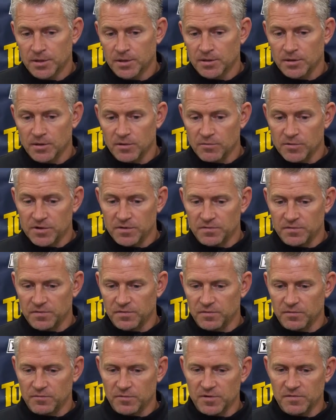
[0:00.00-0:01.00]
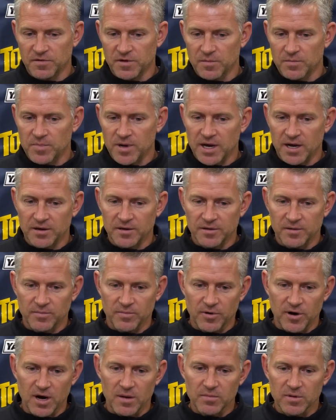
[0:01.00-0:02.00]
you know, we've we've compounded the
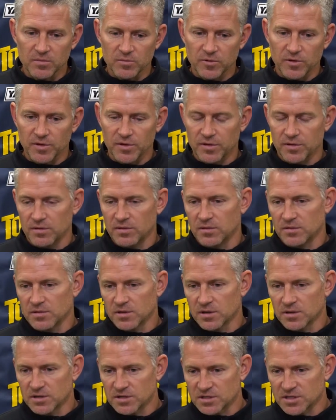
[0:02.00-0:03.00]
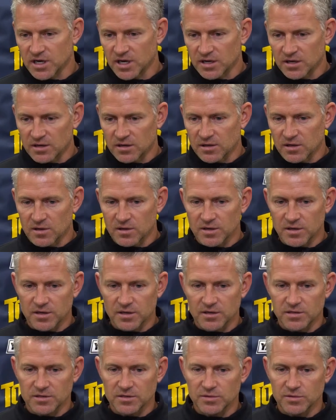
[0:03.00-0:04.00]
problem with turning second and long and
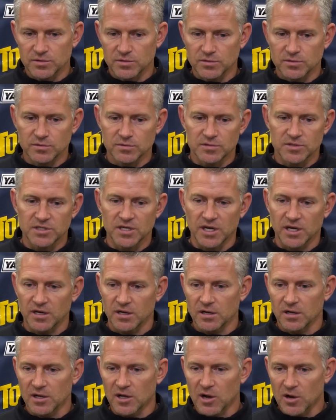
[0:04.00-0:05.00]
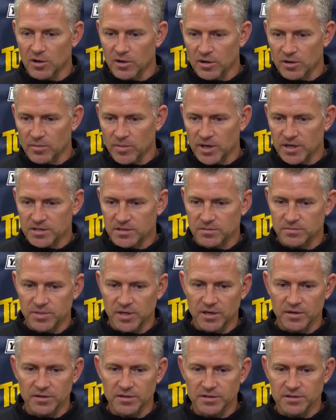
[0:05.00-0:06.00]
into second and longer by some
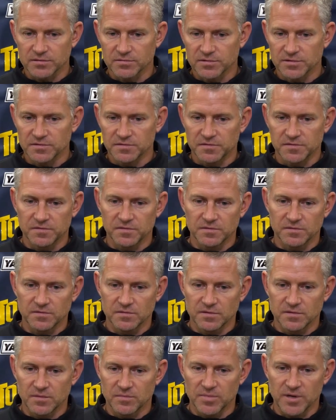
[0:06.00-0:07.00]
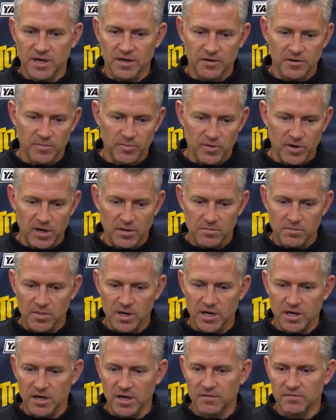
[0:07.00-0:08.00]
penalties. We've compounded the problem
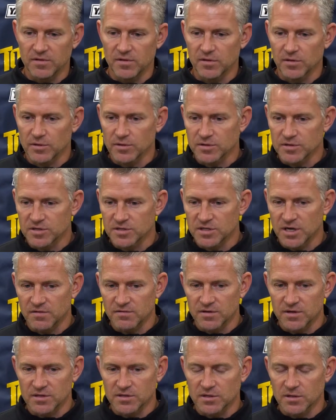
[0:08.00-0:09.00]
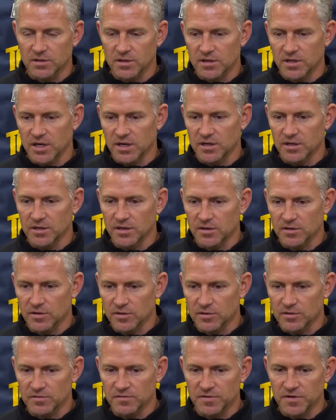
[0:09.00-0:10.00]
by having third and seven and turning that into
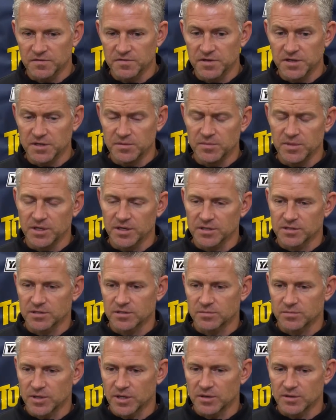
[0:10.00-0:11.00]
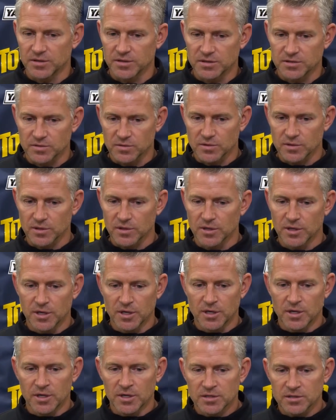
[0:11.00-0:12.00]
third and 15 because of some penalties or
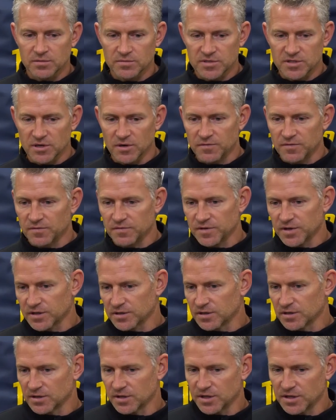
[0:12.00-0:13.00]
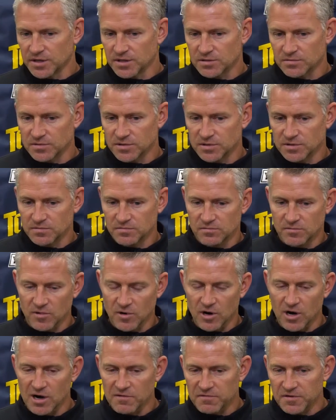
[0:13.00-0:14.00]
some self-inflicted things. We
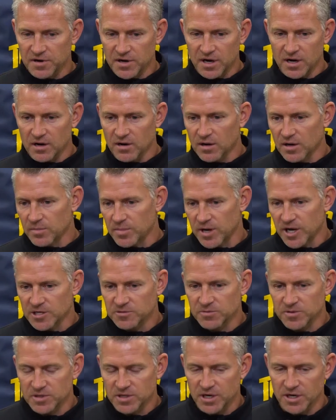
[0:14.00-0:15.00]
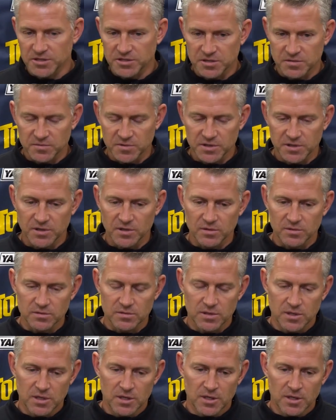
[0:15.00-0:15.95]
we're off on a hair on a pass protection. We don't.